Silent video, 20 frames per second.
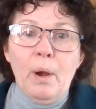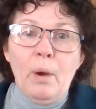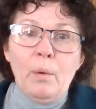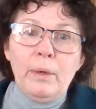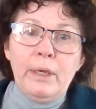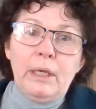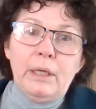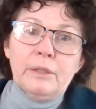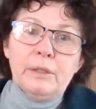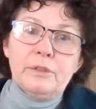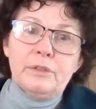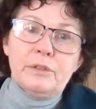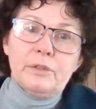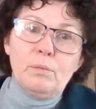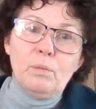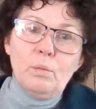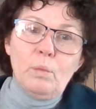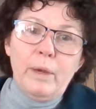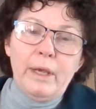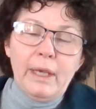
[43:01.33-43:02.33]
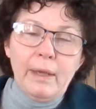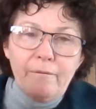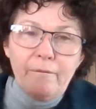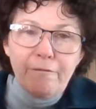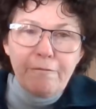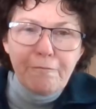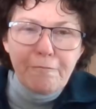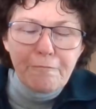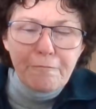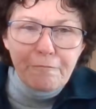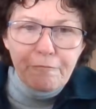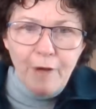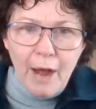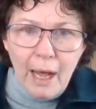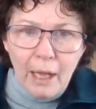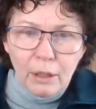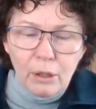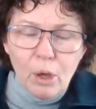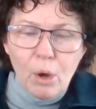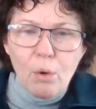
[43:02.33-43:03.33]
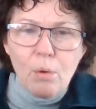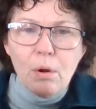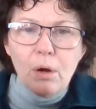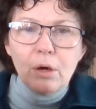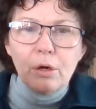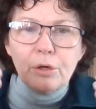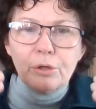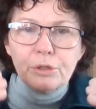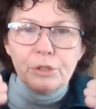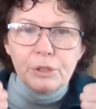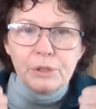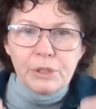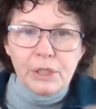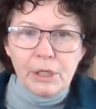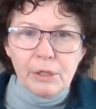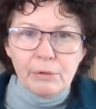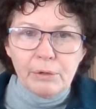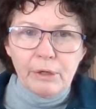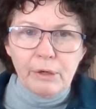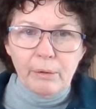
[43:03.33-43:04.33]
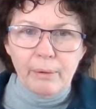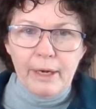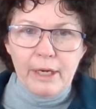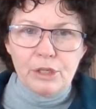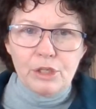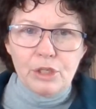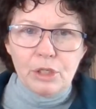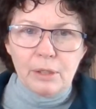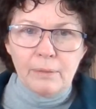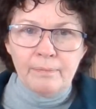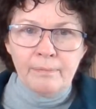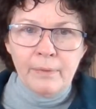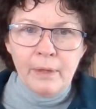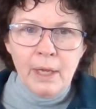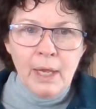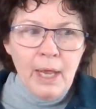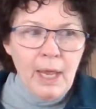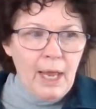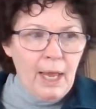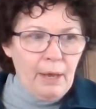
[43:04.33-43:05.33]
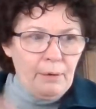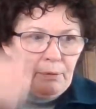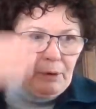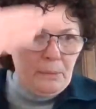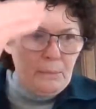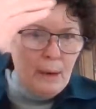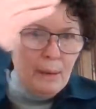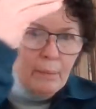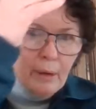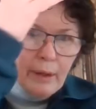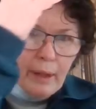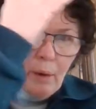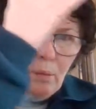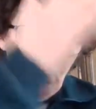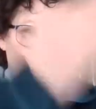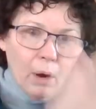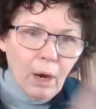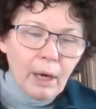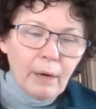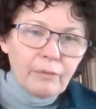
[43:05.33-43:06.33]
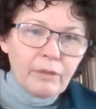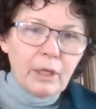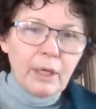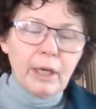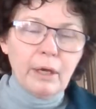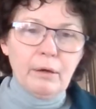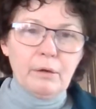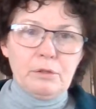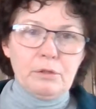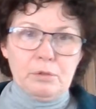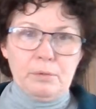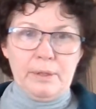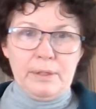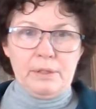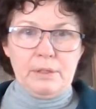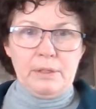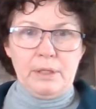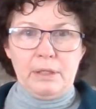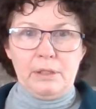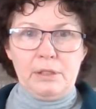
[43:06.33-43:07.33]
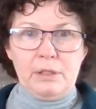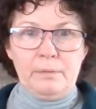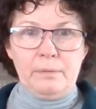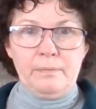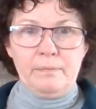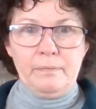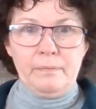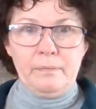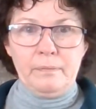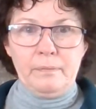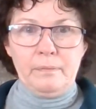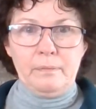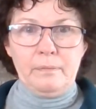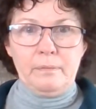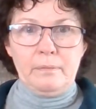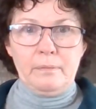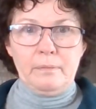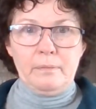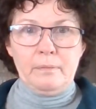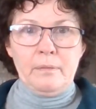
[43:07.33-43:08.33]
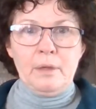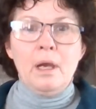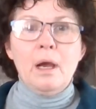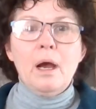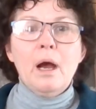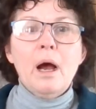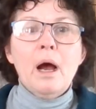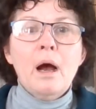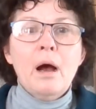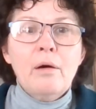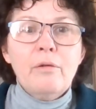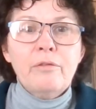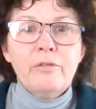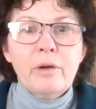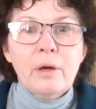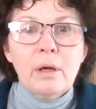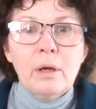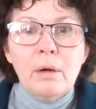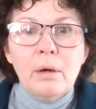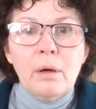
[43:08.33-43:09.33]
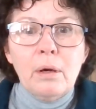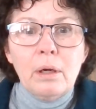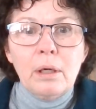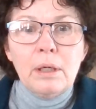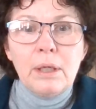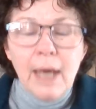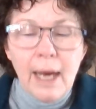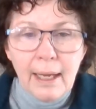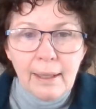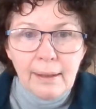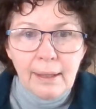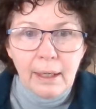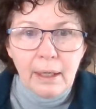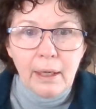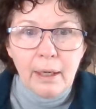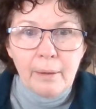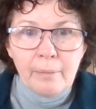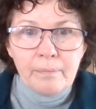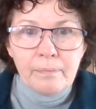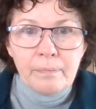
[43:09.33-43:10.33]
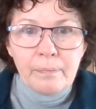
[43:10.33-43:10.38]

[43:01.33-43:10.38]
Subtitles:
but we can follow her deterioration. And remember that one of the characteristics of Gothic